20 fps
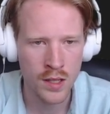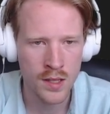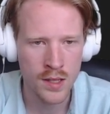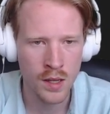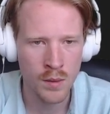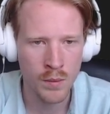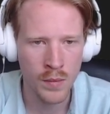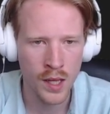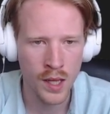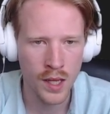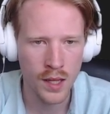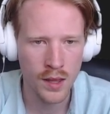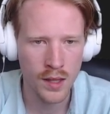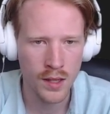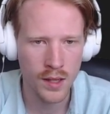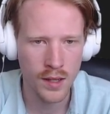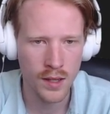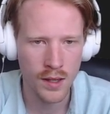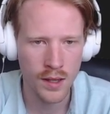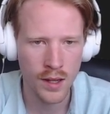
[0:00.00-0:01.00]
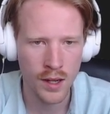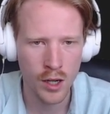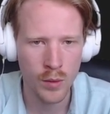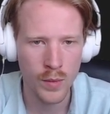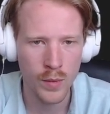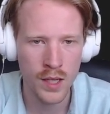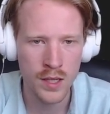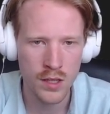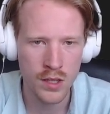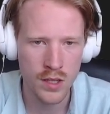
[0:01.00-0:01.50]
It's going to make the error
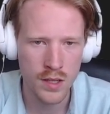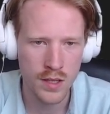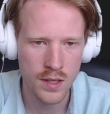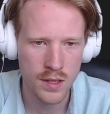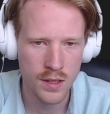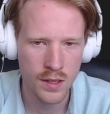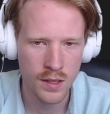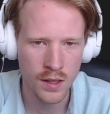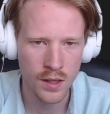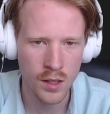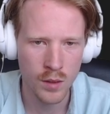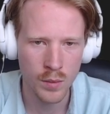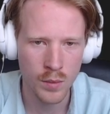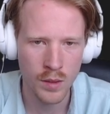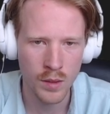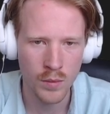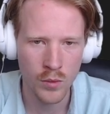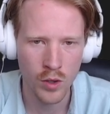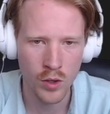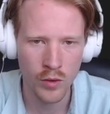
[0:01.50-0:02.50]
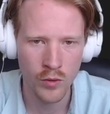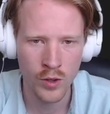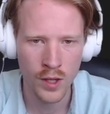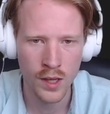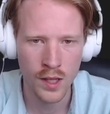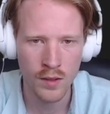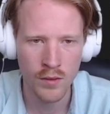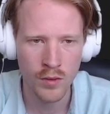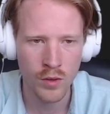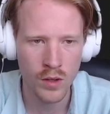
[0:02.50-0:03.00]
messages a little bit more
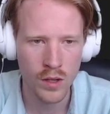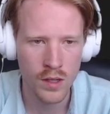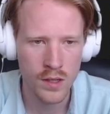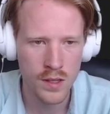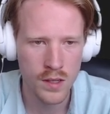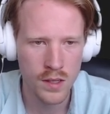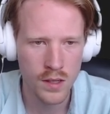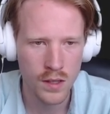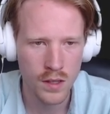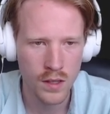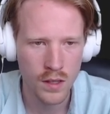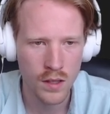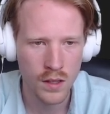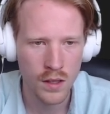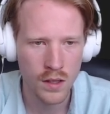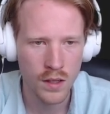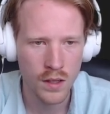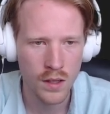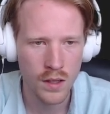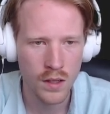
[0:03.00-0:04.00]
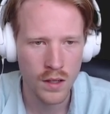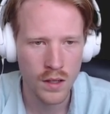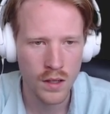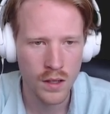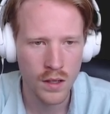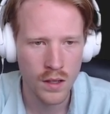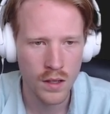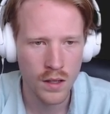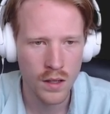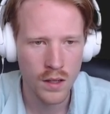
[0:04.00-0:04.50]
friendly for us.
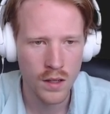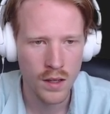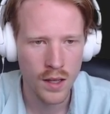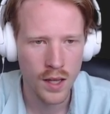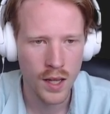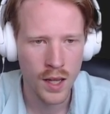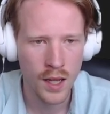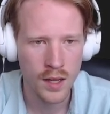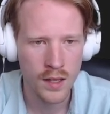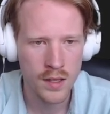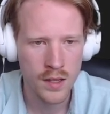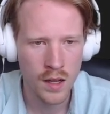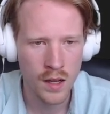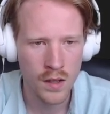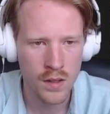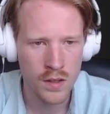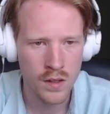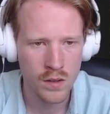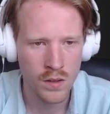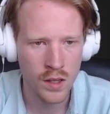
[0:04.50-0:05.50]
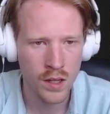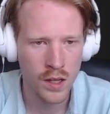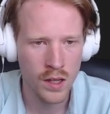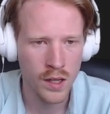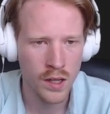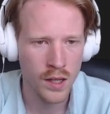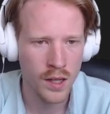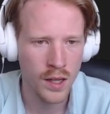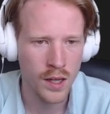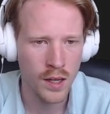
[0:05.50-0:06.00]
And it's also going
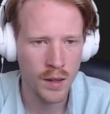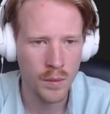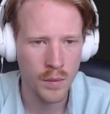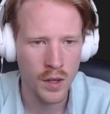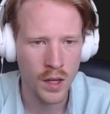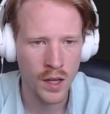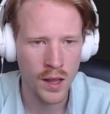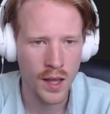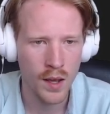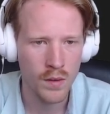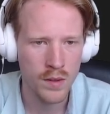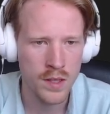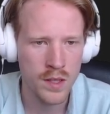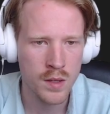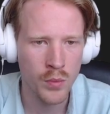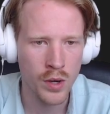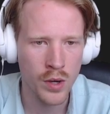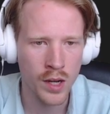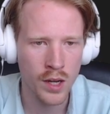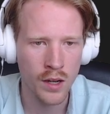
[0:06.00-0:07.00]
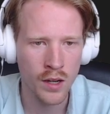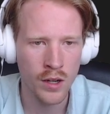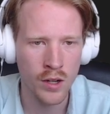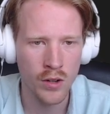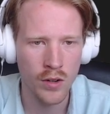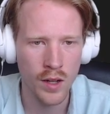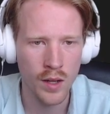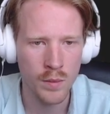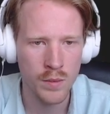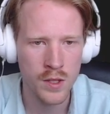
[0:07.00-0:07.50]
to allow us to break our
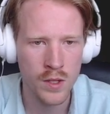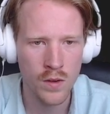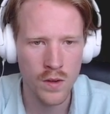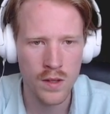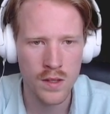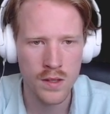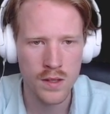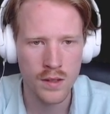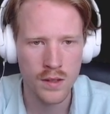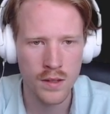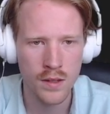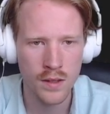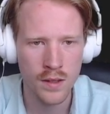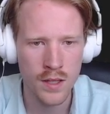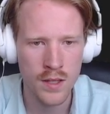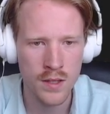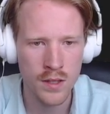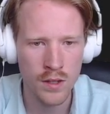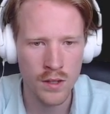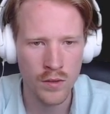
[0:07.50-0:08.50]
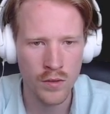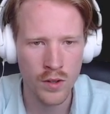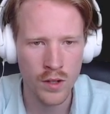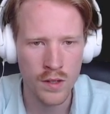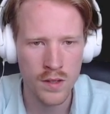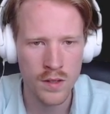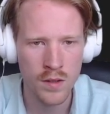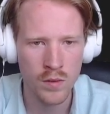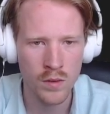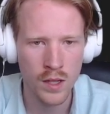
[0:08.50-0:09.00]
code up so it's easier for
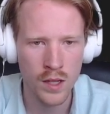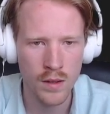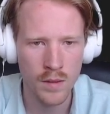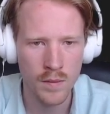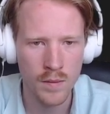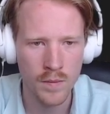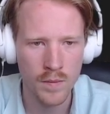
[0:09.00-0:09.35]
us to read.